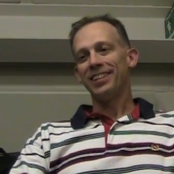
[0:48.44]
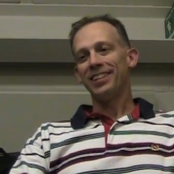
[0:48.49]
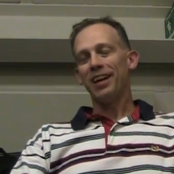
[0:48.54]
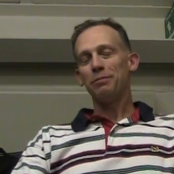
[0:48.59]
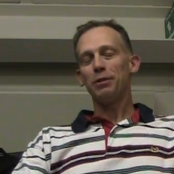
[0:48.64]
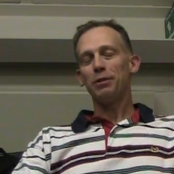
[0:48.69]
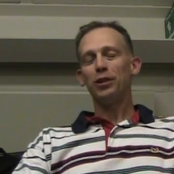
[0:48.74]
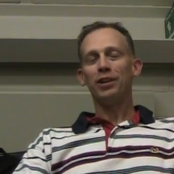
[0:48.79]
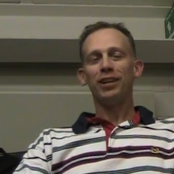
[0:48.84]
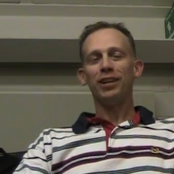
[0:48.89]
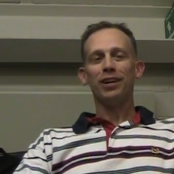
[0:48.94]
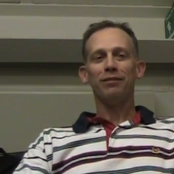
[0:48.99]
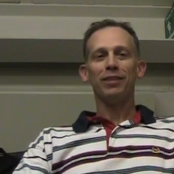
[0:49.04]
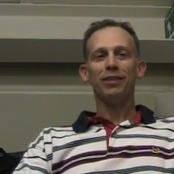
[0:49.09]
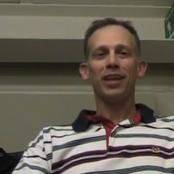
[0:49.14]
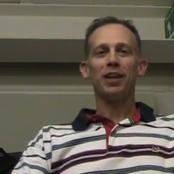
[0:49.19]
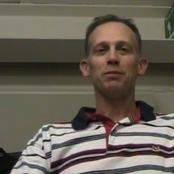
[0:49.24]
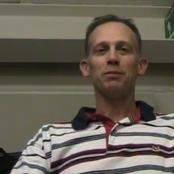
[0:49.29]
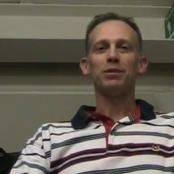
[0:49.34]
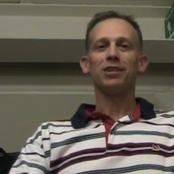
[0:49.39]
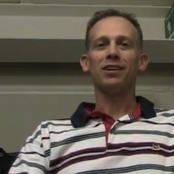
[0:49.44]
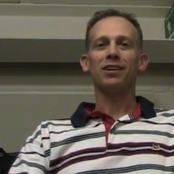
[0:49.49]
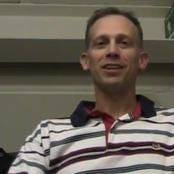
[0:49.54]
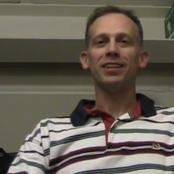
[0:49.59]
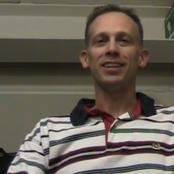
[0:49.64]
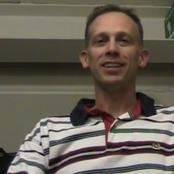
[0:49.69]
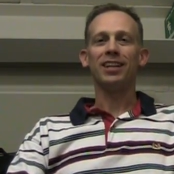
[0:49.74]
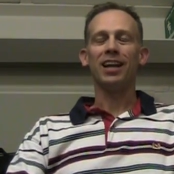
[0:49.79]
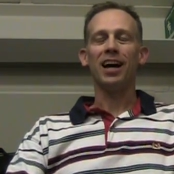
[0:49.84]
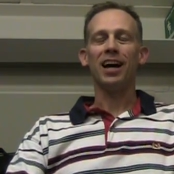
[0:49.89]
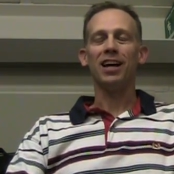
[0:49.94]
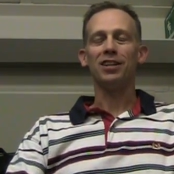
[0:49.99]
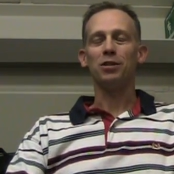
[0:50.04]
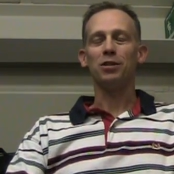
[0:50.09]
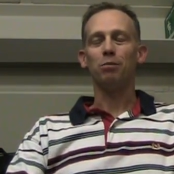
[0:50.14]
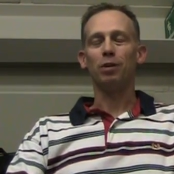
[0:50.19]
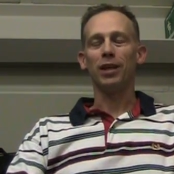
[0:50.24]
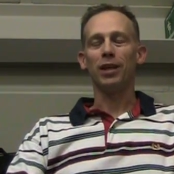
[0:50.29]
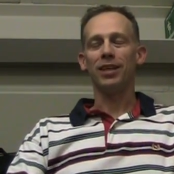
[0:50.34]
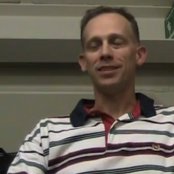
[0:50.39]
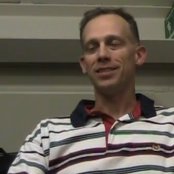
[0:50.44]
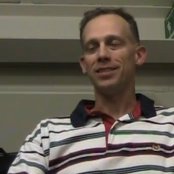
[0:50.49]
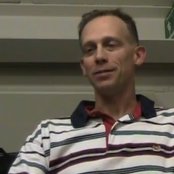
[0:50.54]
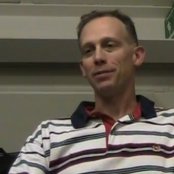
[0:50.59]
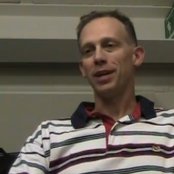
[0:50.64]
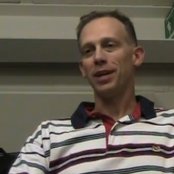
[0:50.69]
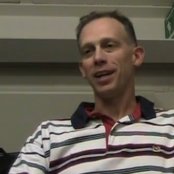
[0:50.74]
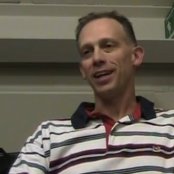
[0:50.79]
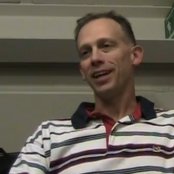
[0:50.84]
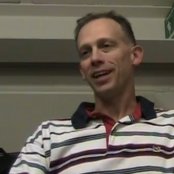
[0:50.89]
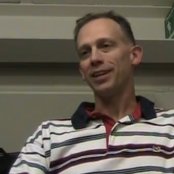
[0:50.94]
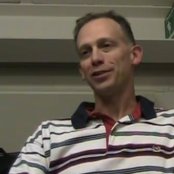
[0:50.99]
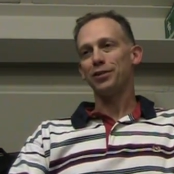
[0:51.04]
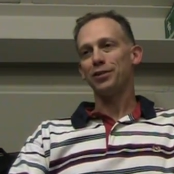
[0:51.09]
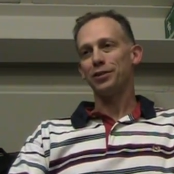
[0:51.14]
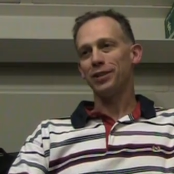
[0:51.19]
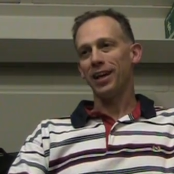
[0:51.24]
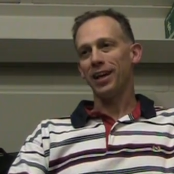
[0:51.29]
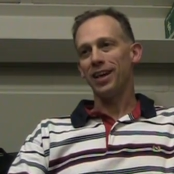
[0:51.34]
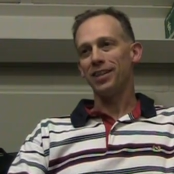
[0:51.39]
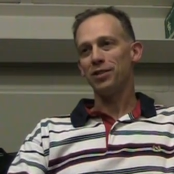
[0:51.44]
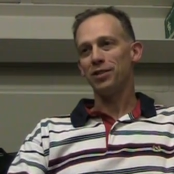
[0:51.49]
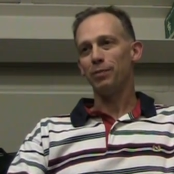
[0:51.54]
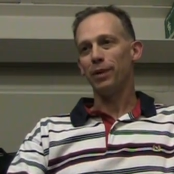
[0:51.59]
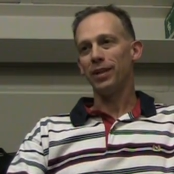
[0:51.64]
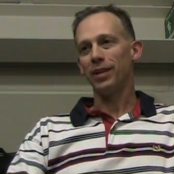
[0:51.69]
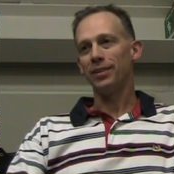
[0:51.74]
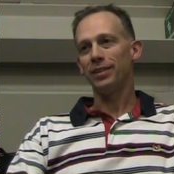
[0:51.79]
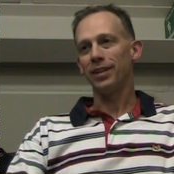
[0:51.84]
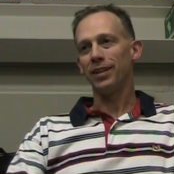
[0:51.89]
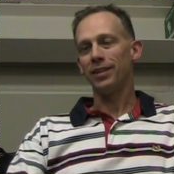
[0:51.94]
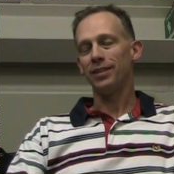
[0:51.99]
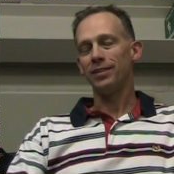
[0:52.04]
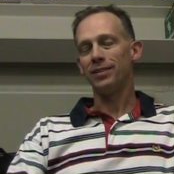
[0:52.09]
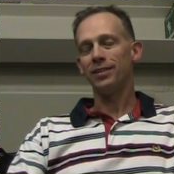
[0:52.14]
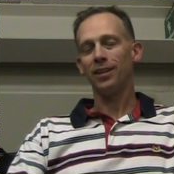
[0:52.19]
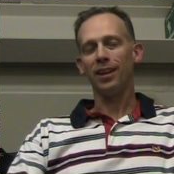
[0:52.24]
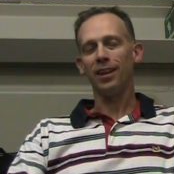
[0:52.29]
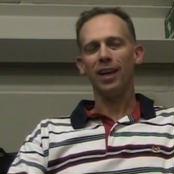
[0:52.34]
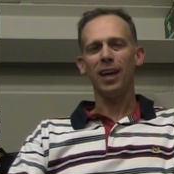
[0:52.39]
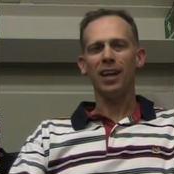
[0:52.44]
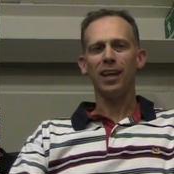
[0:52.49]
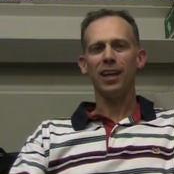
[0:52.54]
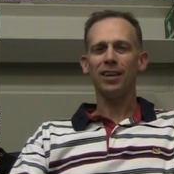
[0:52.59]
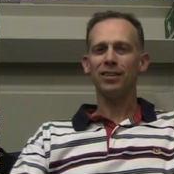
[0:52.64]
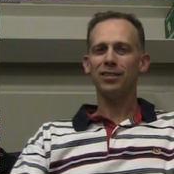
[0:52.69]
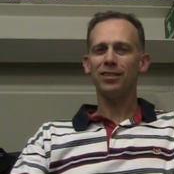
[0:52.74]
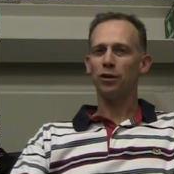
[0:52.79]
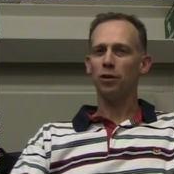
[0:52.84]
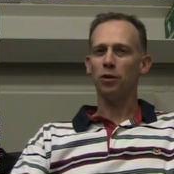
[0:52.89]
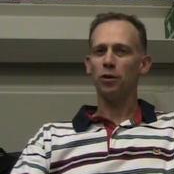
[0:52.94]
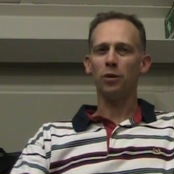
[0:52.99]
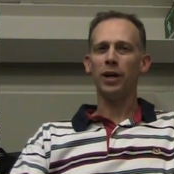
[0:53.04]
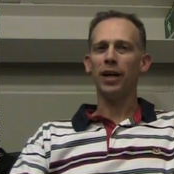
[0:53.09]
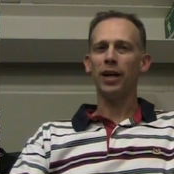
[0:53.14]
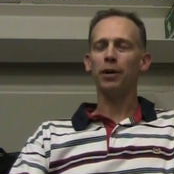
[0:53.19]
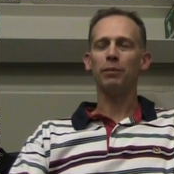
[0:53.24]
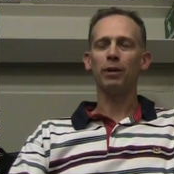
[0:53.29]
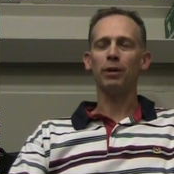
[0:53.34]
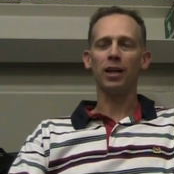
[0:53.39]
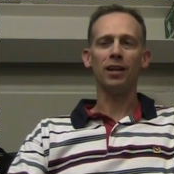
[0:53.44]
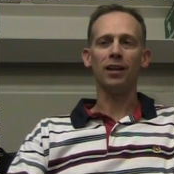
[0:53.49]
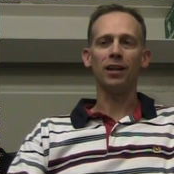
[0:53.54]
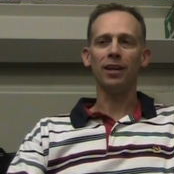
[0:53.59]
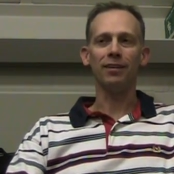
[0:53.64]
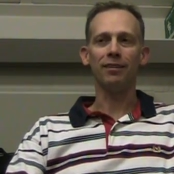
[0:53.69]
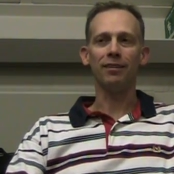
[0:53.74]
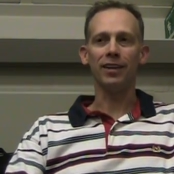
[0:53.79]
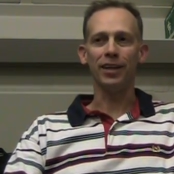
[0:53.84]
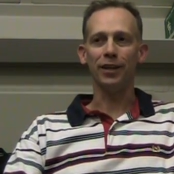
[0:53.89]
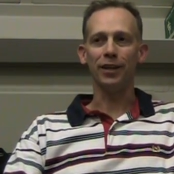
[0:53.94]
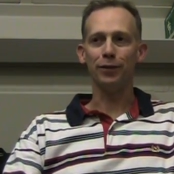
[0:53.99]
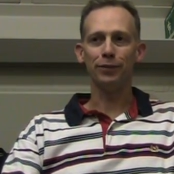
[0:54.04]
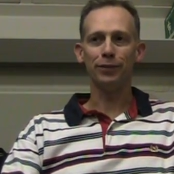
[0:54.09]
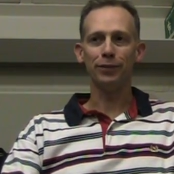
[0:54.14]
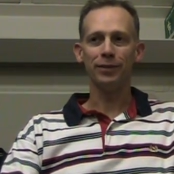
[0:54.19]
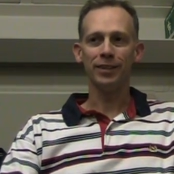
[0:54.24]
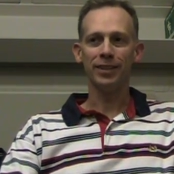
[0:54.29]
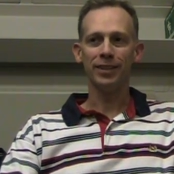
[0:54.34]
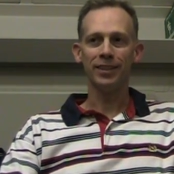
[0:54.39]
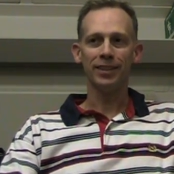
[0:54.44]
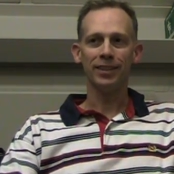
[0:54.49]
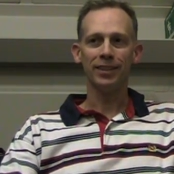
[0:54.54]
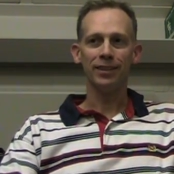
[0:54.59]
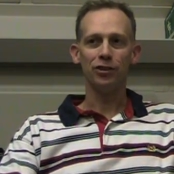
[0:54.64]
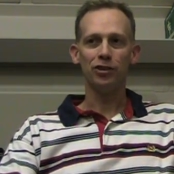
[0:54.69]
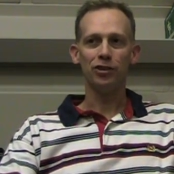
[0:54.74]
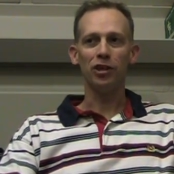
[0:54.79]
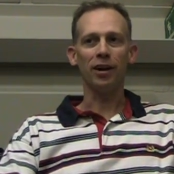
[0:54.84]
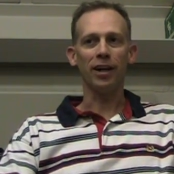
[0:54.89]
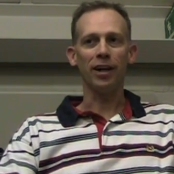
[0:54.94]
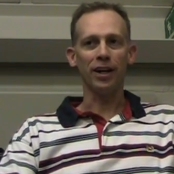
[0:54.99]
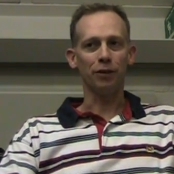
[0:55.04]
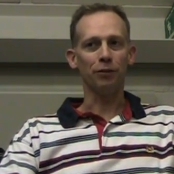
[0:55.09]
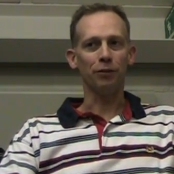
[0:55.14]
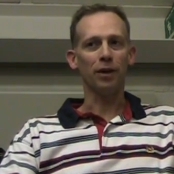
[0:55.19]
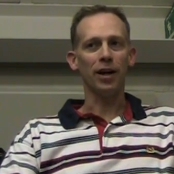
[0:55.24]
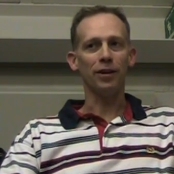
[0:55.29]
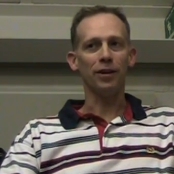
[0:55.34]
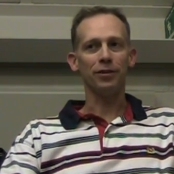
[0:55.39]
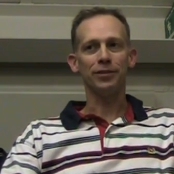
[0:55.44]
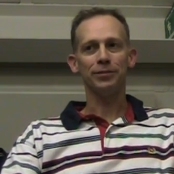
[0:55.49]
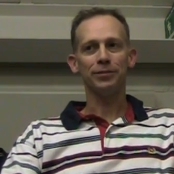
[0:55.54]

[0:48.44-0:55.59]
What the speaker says: I'm good enough that I'm starting to contemplate some kind of exercise, but until the headaches go away, I'm a little leery of jarring around.